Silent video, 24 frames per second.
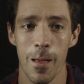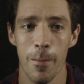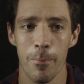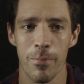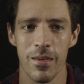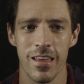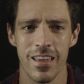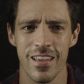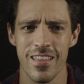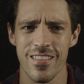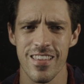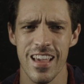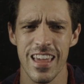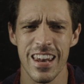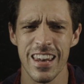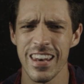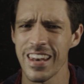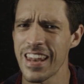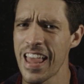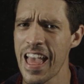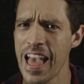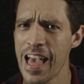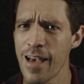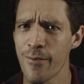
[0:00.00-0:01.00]
because I
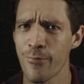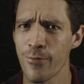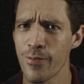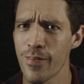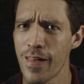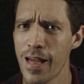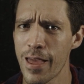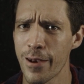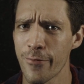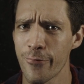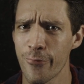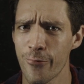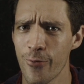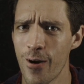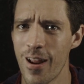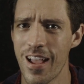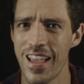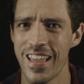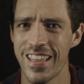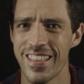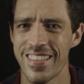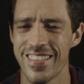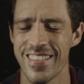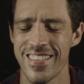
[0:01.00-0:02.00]
didn't have a lot of
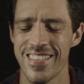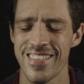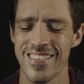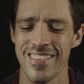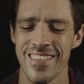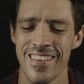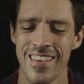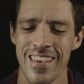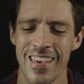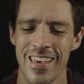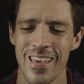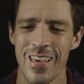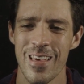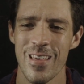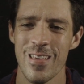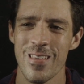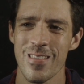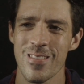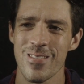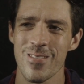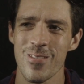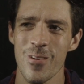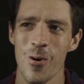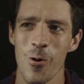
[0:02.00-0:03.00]
friends.
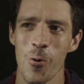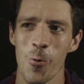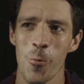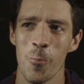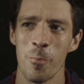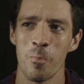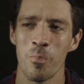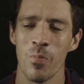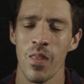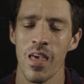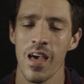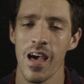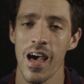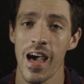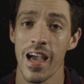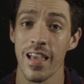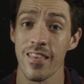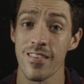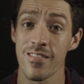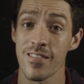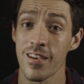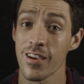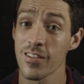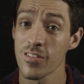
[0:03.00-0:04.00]
So I
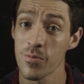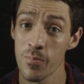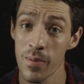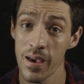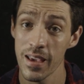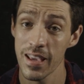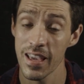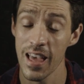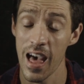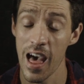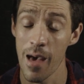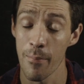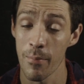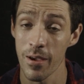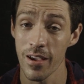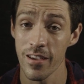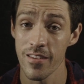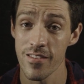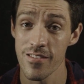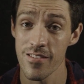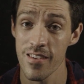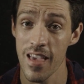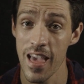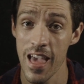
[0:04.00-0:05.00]
stuck to my
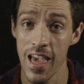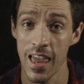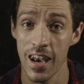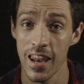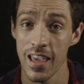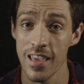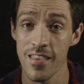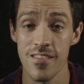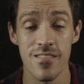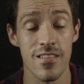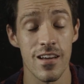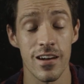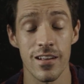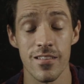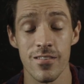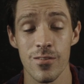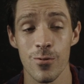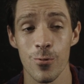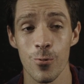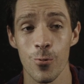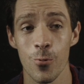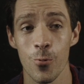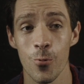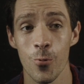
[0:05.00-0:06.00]
comics, and I stuck
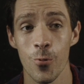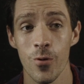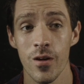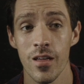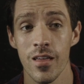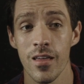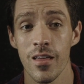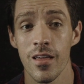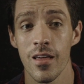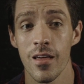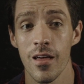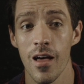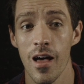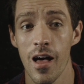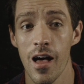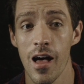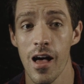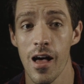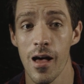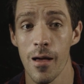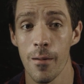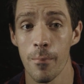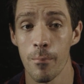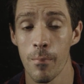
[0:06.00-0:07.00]
to
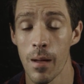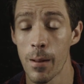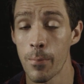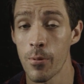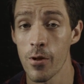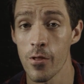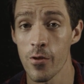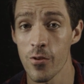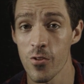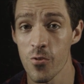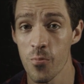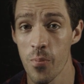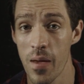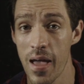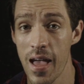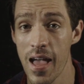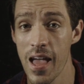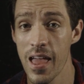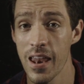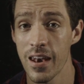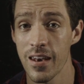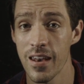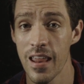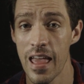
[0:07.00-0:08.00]
my brother's
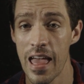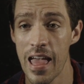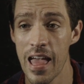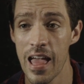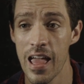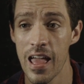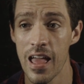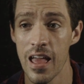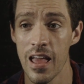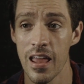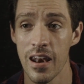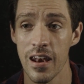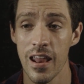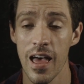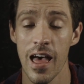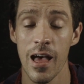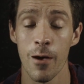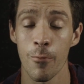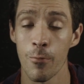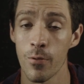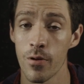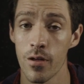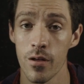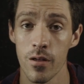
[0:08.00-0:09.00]
band, and
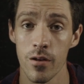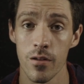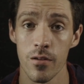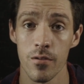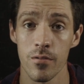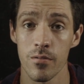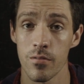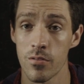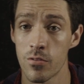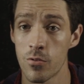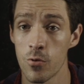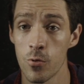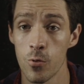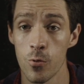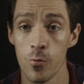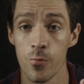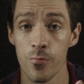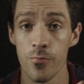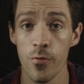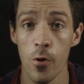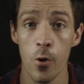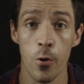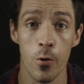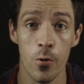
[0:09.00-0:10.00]
I would do
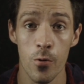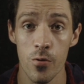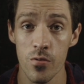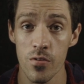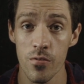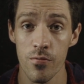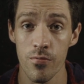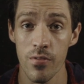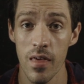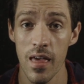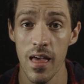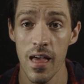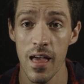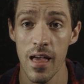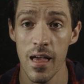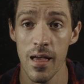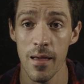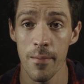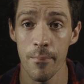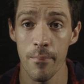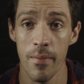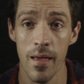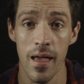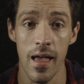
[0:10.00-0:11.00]
photos of
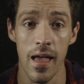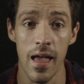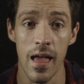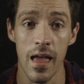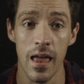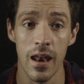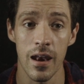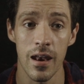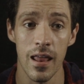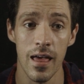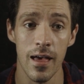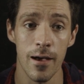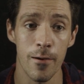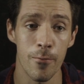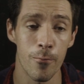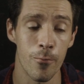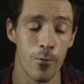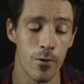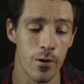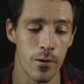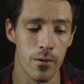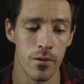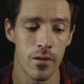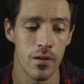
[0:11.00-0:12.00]
them, and I
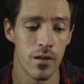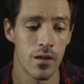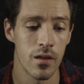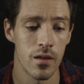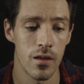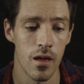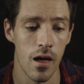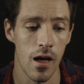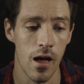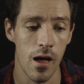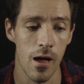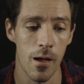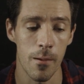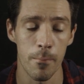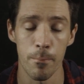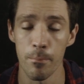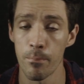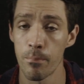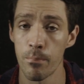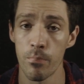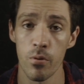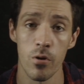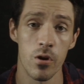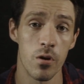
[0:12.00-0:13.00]
would
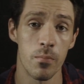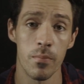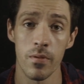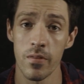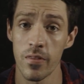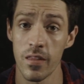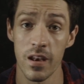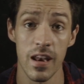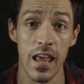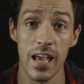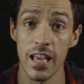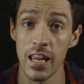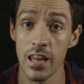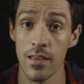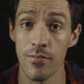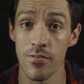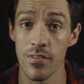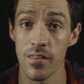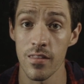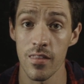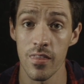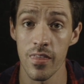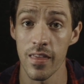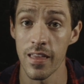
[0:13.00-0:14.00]
put them, the negatives
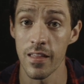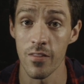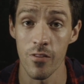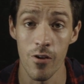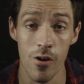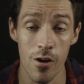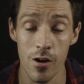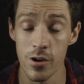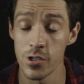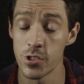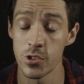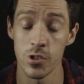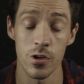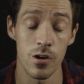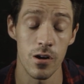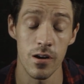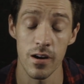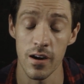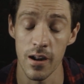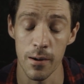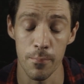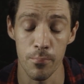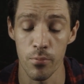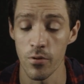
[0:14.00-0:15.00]
into the enlarger,
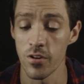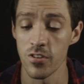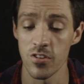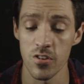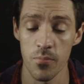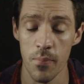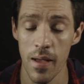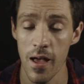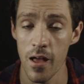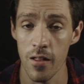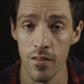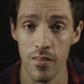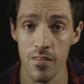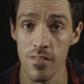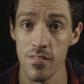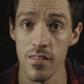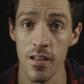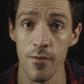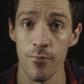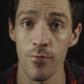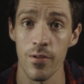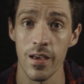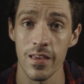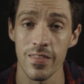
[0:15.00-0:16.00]
and I'd print them out and
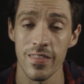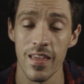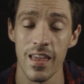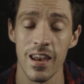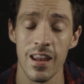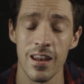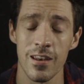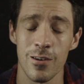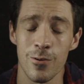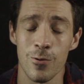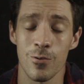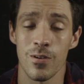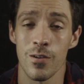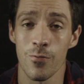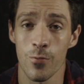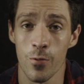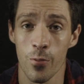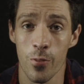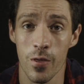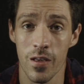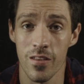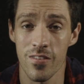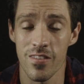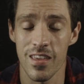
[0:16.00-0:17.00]
stuff like that. I'd do
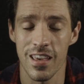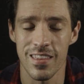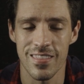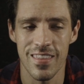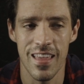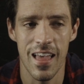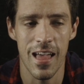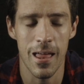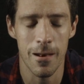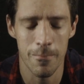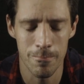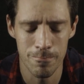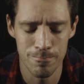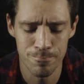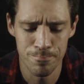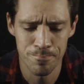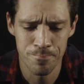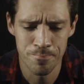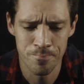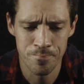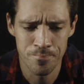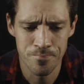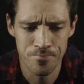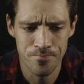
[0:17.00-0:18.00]
different things like that.
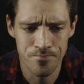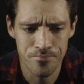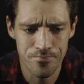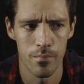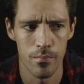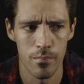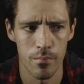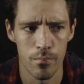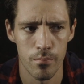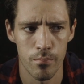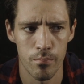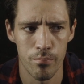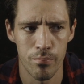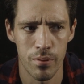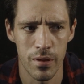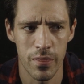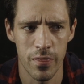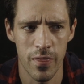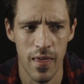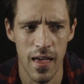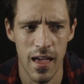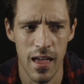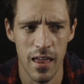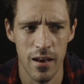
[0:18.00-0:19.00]

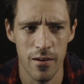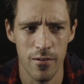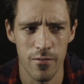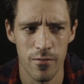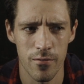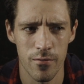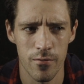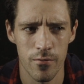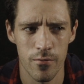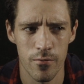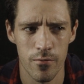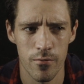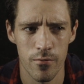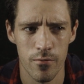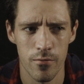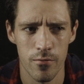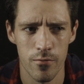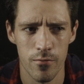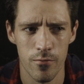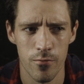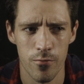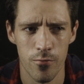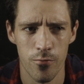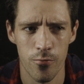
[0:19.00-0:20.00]
But that
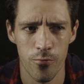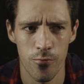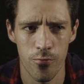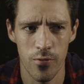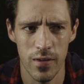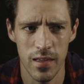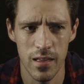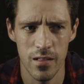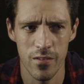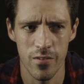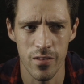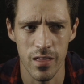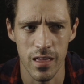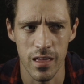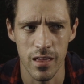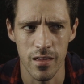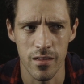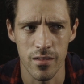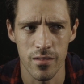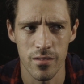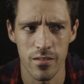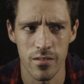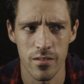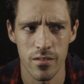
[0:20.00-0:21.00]

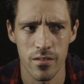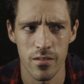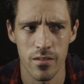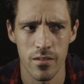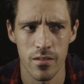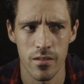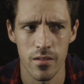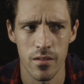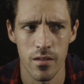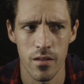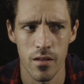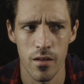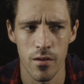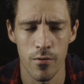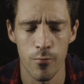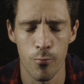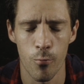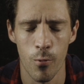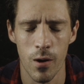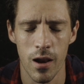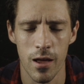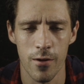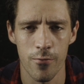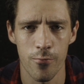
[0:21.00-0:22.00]
feeling of
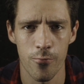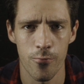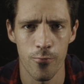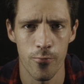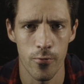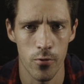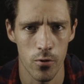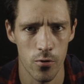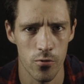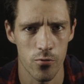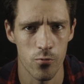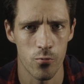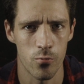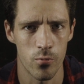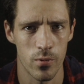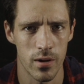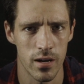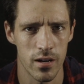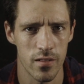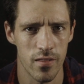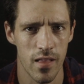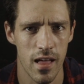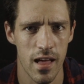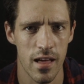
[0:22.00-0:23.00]
when I first
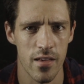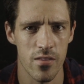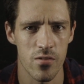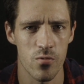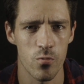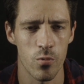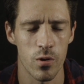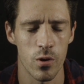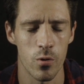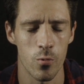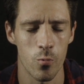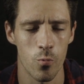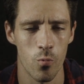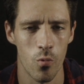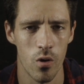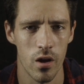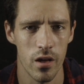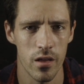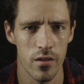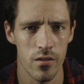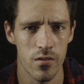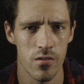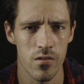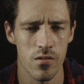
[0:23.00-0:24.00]
realized what it
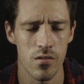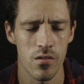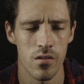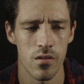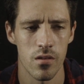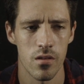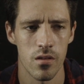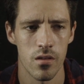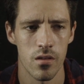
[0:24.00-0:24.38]
was